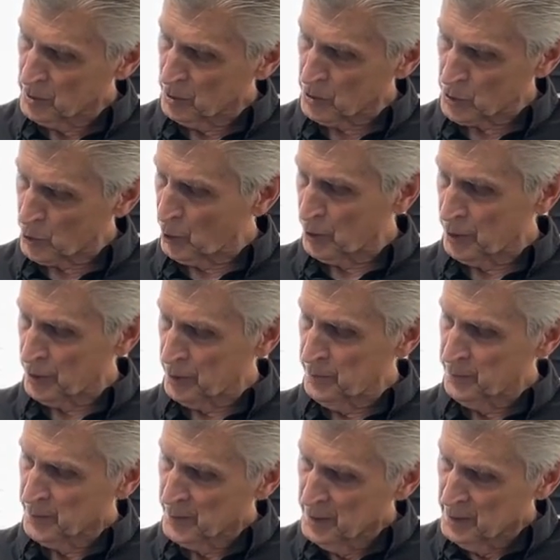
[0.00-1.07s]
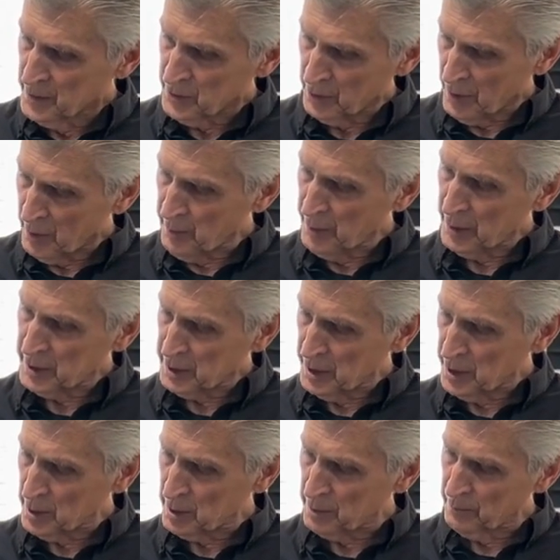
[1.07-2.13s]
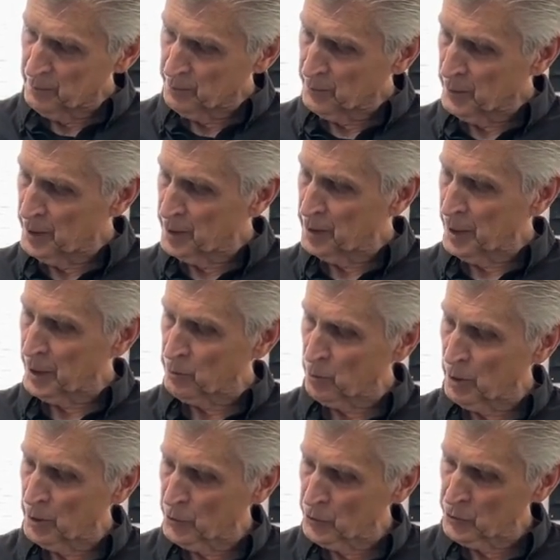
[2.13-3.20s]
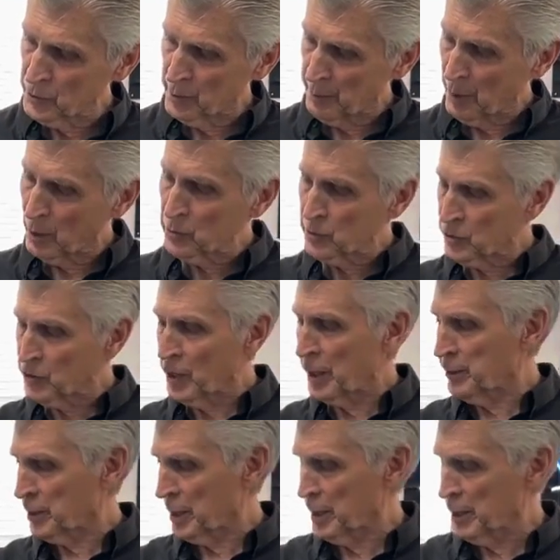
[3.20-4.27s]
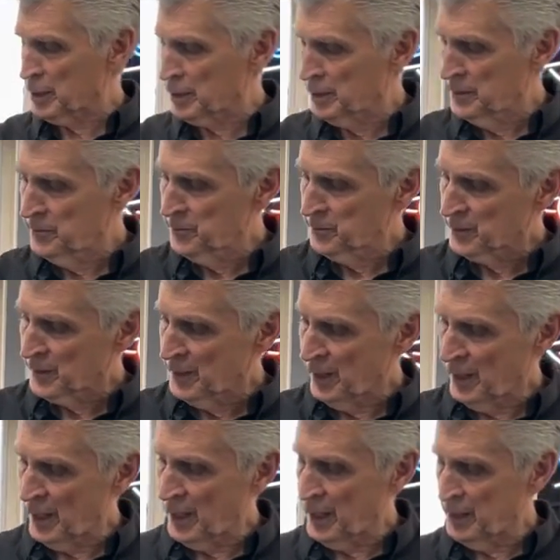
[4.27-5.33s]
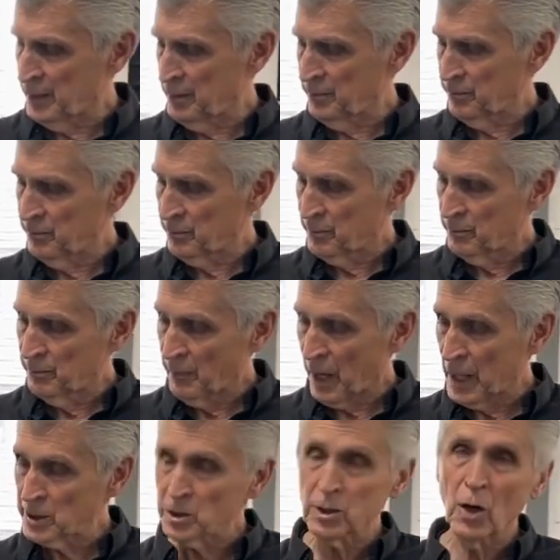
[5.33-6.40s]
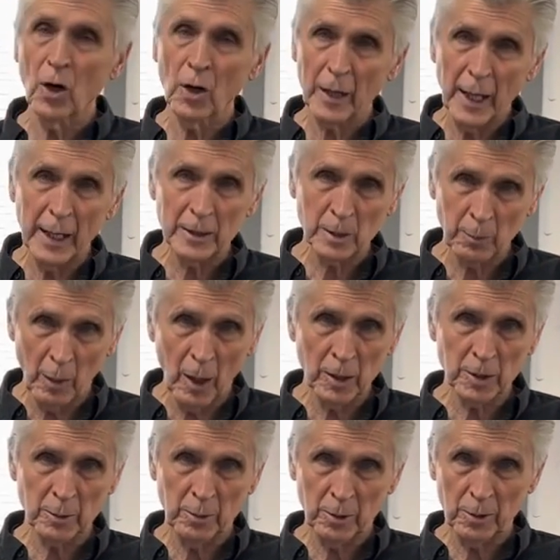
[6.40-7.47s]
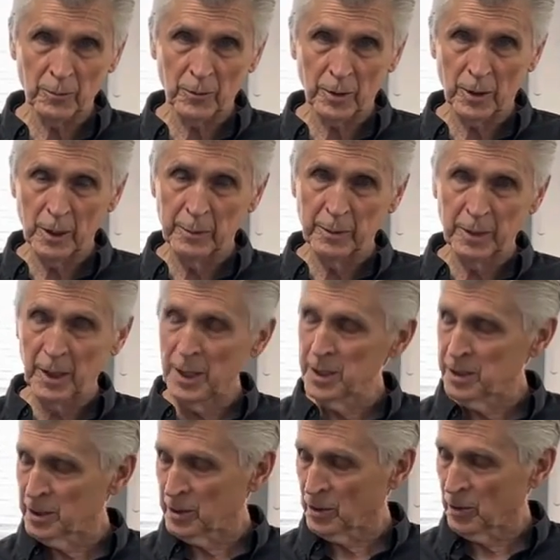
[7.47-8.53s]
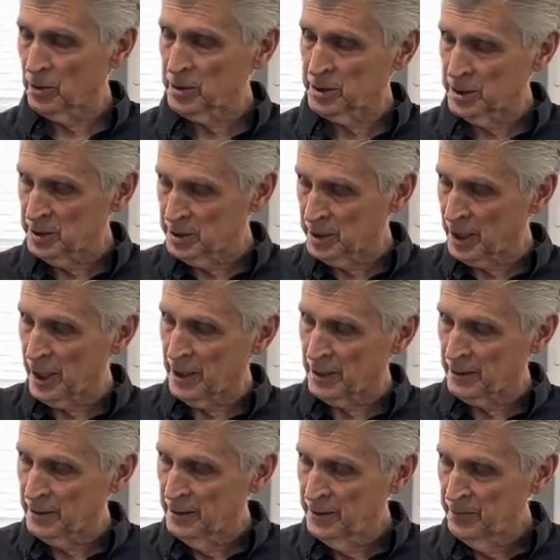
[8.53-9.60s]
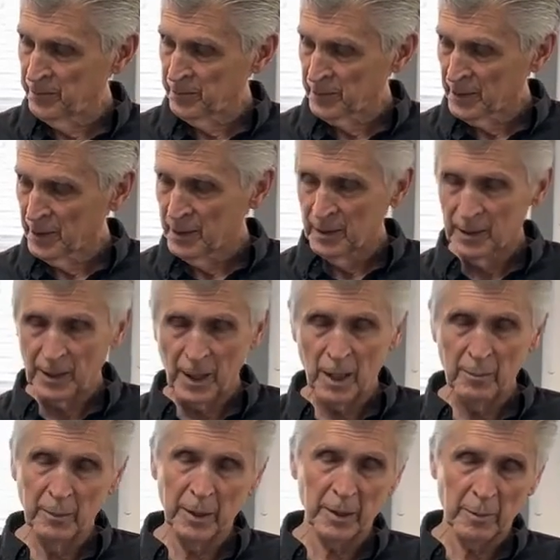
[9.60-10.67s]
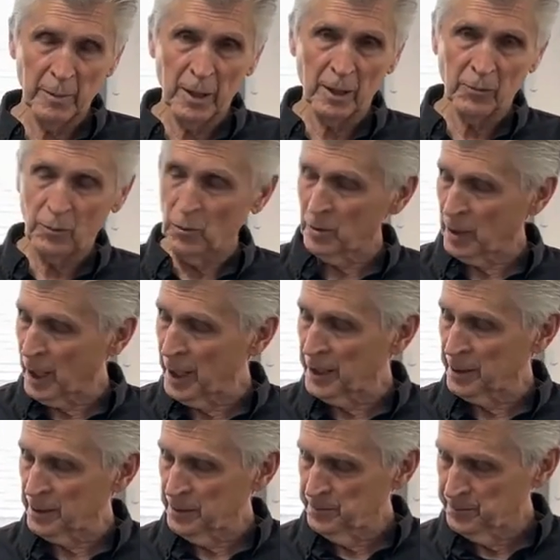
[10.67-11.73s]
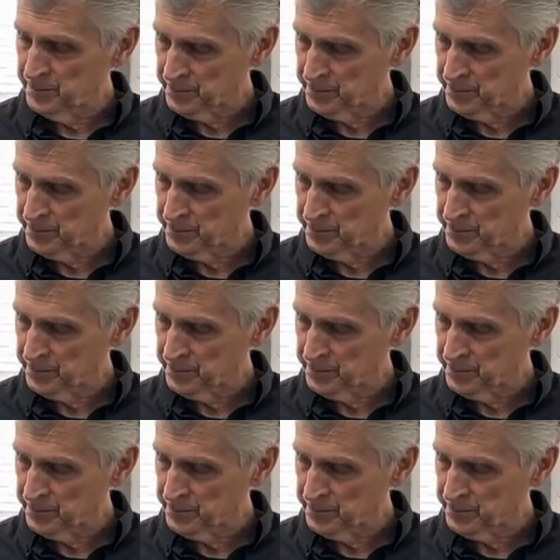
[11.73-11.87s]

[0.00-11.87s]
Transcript: or shorter. So that makes these intake runners about the same length and as long as possible. The limitation, of course, is you can't make the manifold higher,